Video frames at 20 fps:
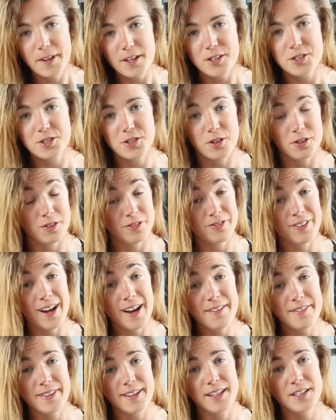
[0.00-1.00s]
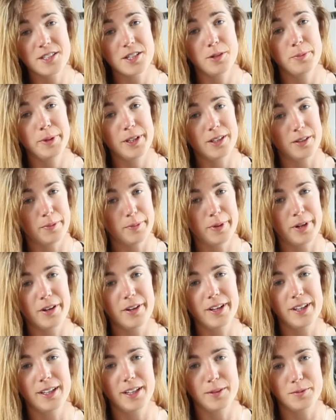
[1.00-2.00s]
So the five things I'll be
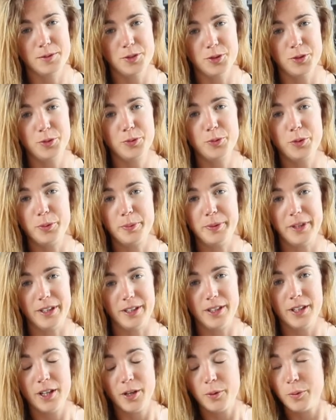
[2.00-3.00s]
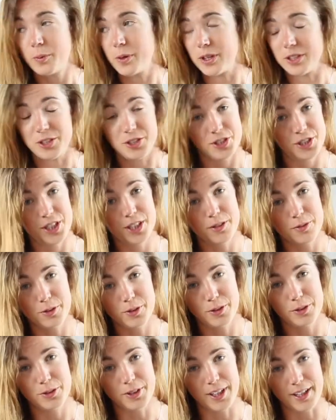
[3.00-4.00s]
comparing them to will be one,
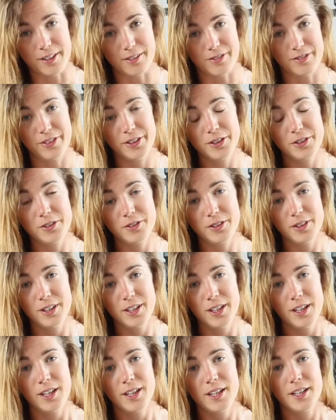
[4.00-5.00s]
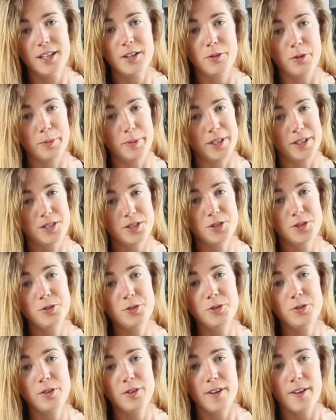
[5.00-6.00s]
general look and feel; that will be
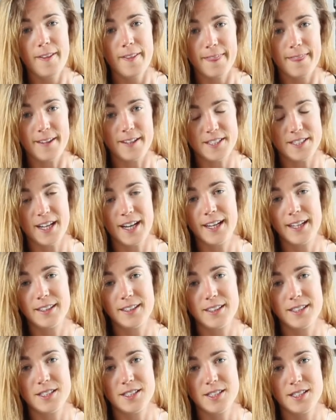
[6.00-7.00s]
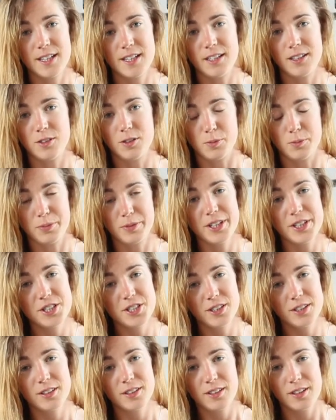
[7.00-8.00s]
two, the tightness and
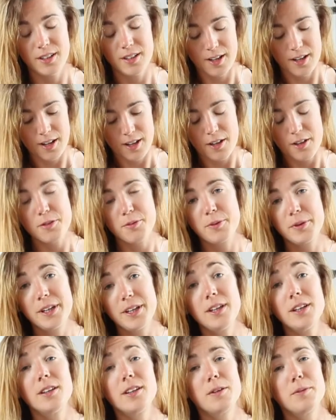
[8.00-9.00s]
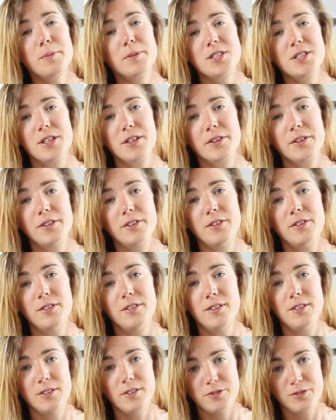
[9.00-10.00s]
compression; three, the material;
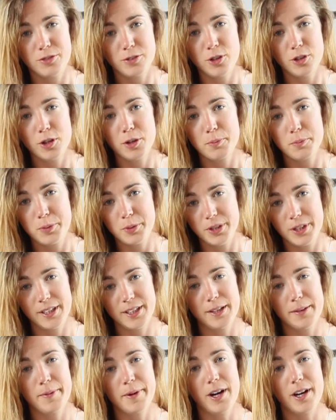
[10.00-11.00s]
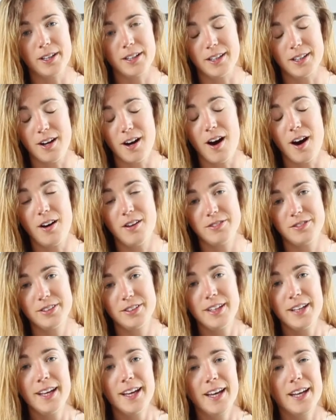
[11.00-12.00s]
four, putting them on and off;
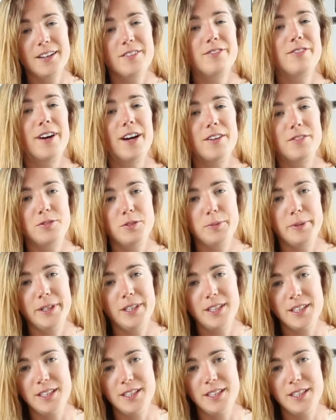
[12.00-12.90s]
and five will be the